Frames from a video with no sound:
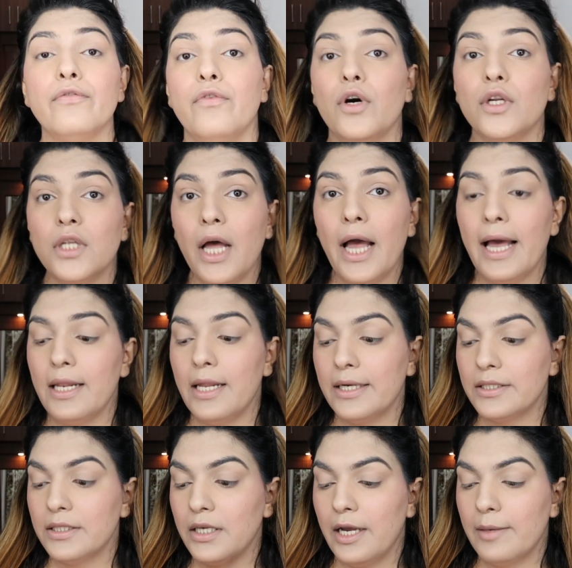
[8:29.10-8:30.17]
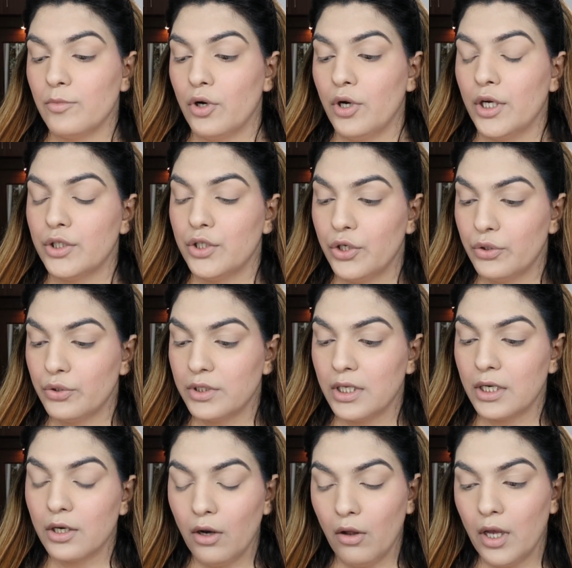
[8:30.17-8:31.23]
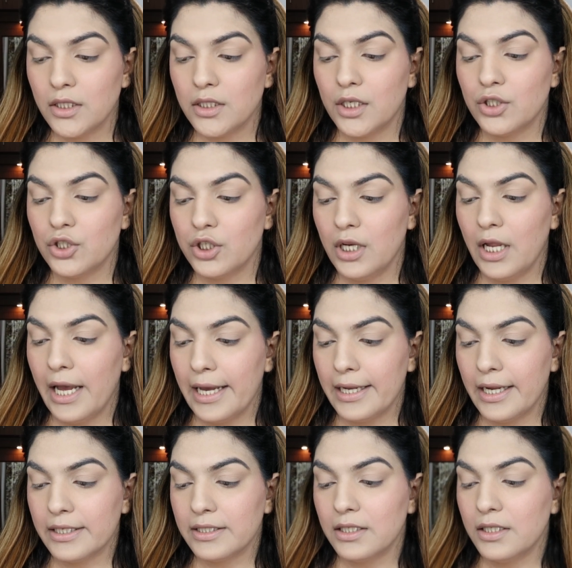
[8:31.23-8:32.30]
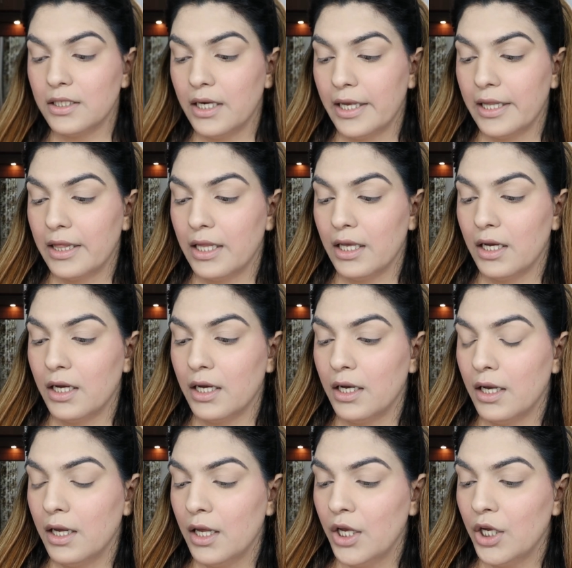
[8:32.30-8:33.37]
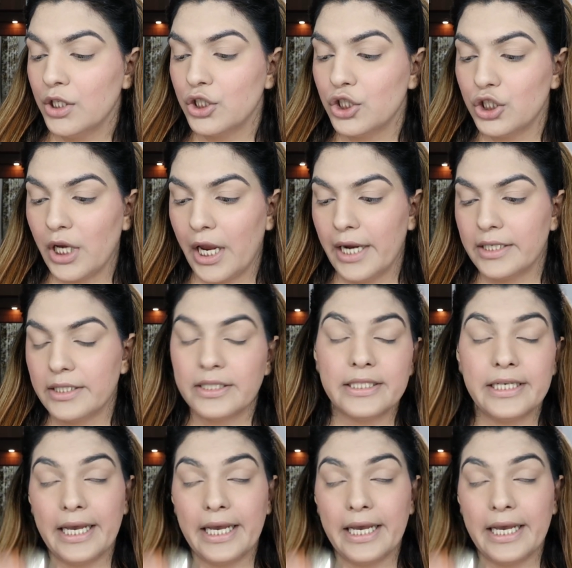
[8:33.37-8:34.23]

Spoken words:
for the highlighter, I'm going to use the Glow Essential highlighter in the shade